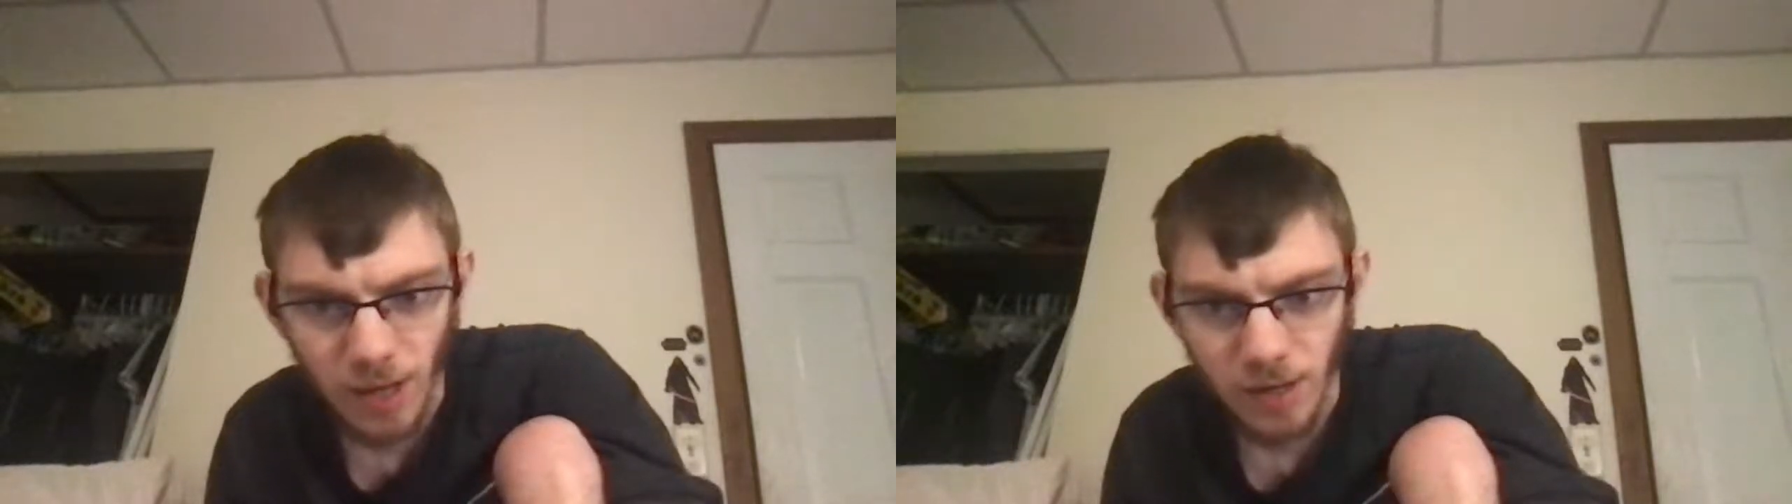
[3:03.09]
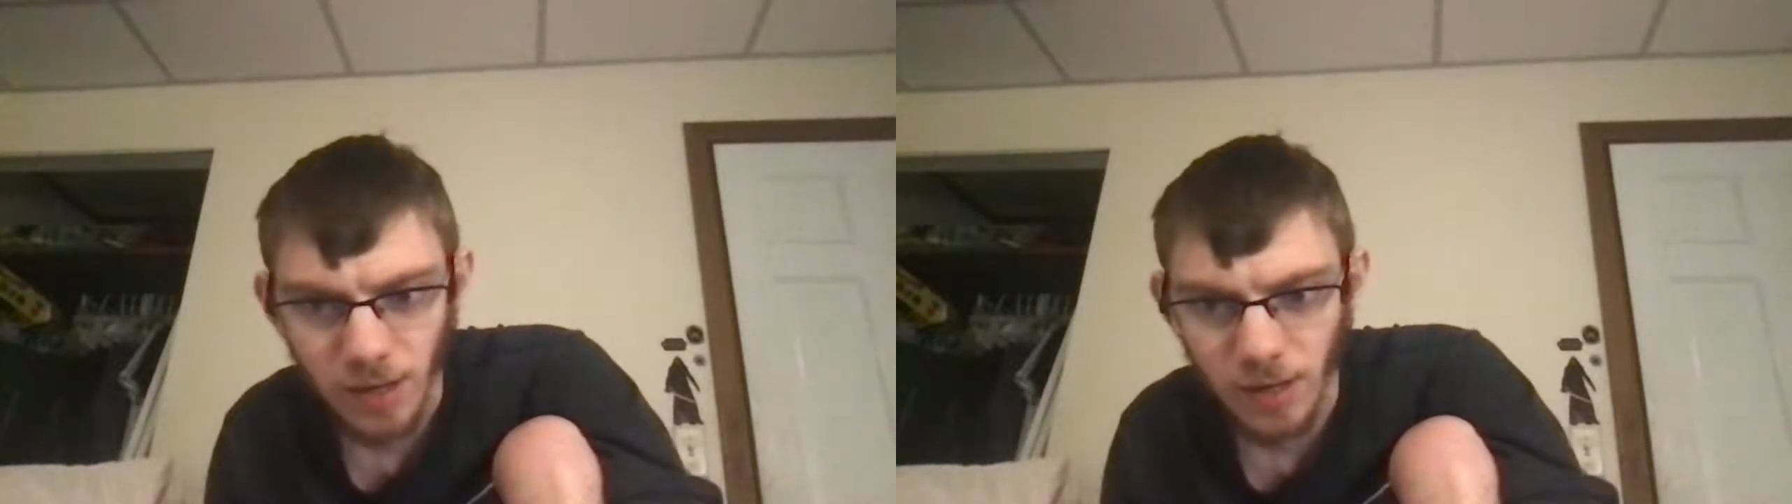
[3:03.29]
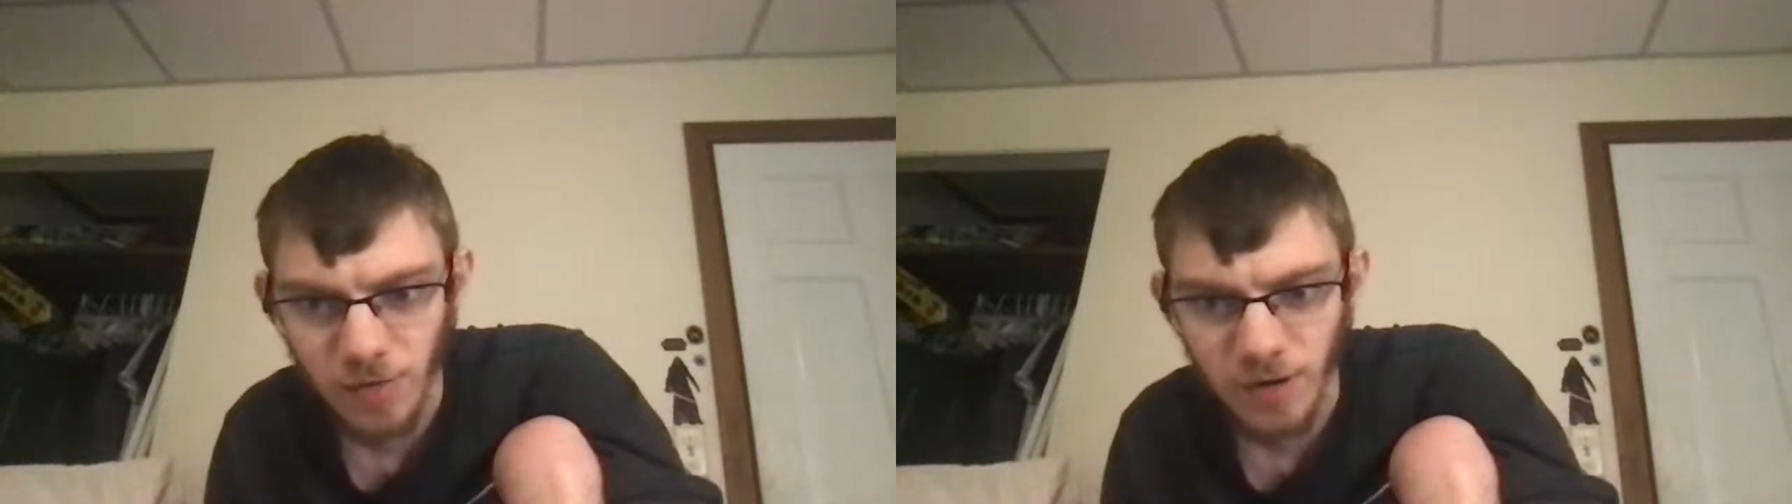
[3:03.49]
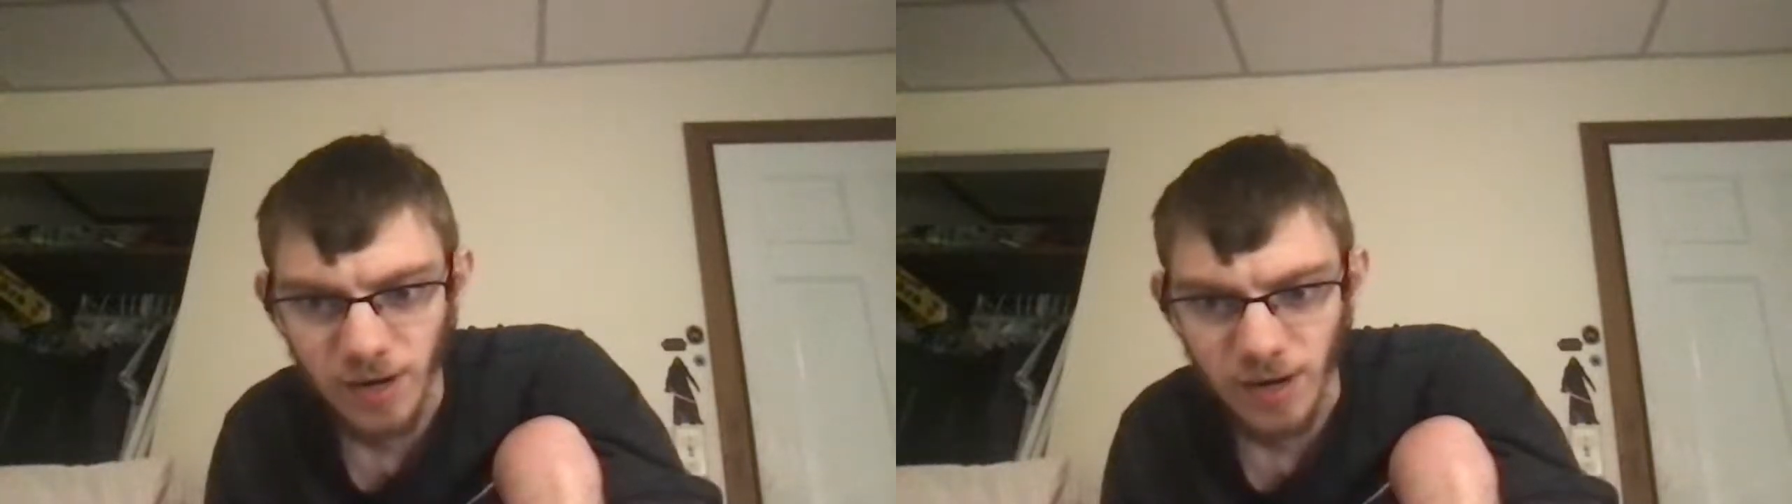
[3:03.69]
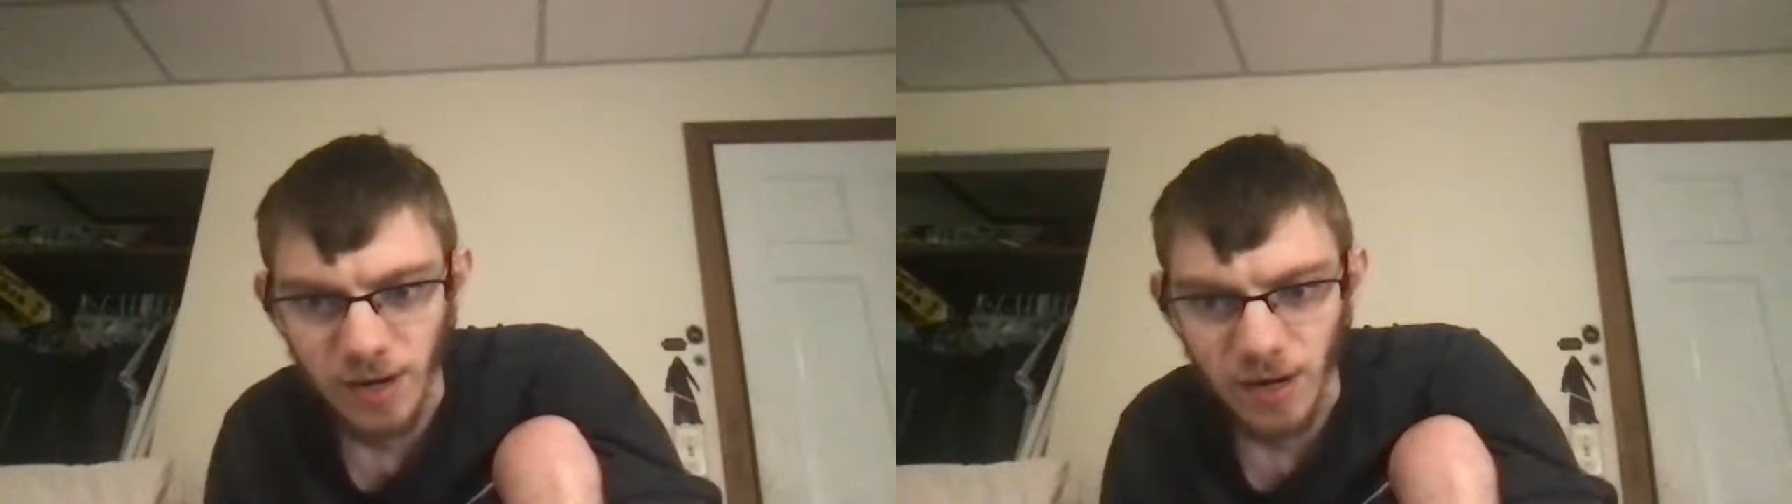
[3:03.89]
and
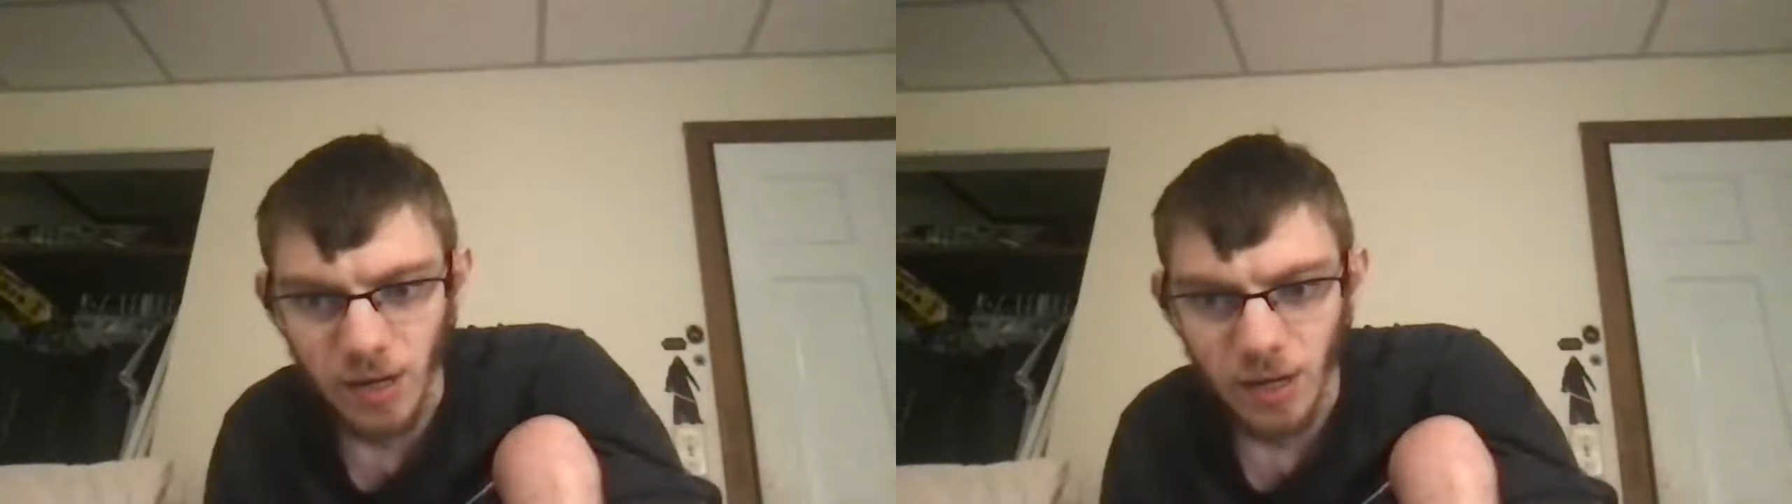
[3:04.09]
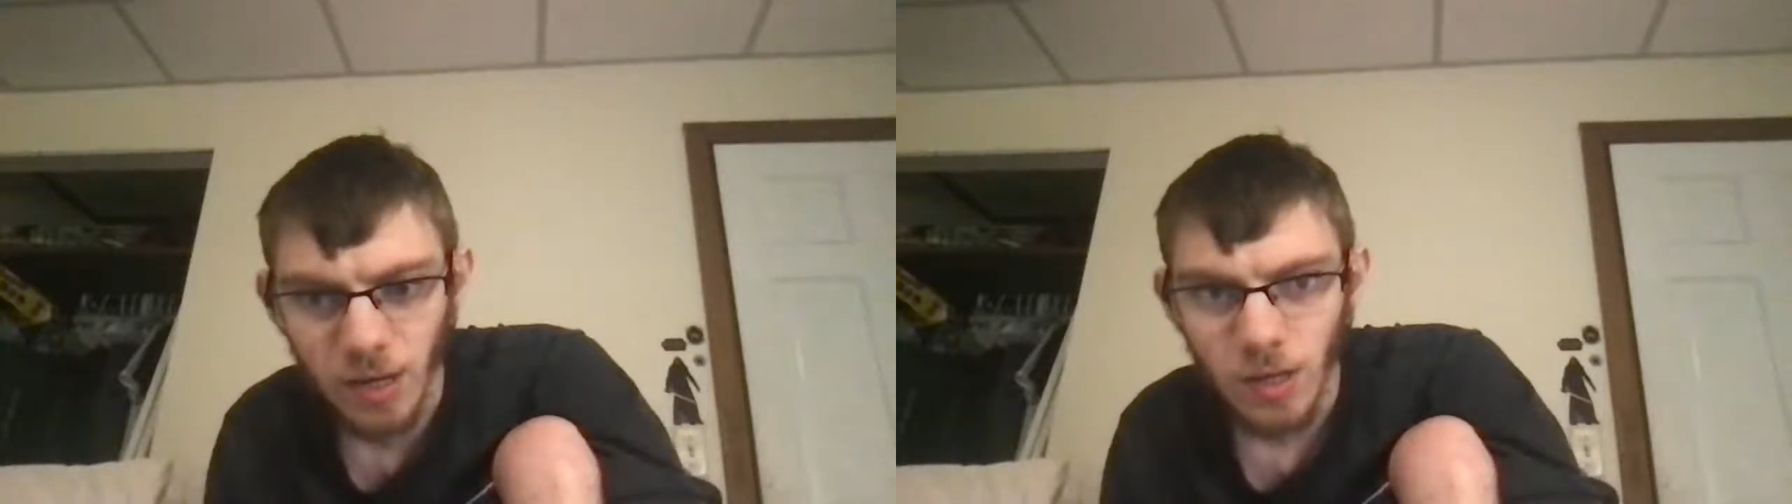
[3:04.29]
irritating.